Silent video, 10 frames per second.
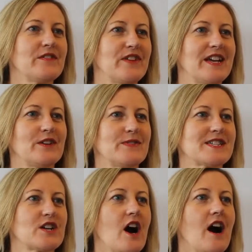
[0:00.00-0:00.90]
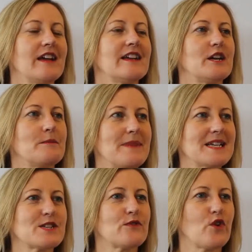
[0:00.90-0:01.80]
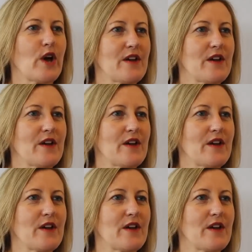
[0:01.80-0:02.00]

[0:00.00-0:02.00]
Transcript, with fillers: event of its kind and a must for